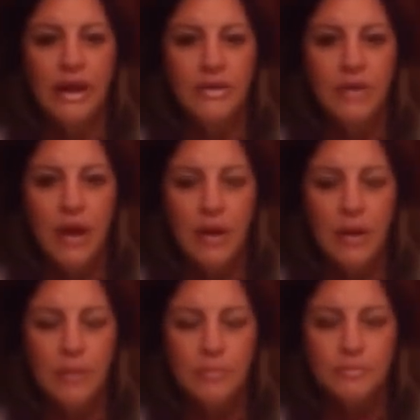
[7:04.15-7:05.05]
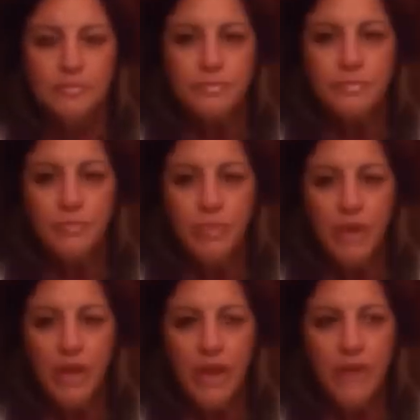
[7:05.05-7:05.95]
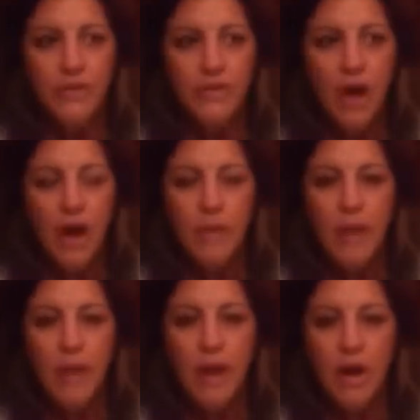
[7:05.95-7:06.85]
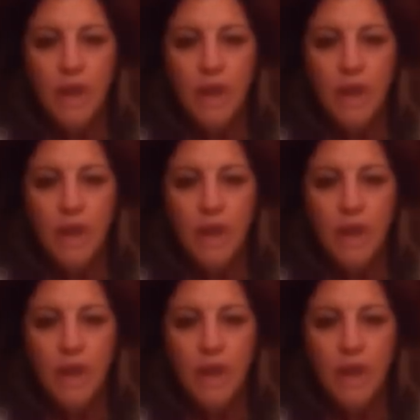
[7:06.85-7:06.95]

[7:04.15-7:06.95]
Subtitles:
And at the time,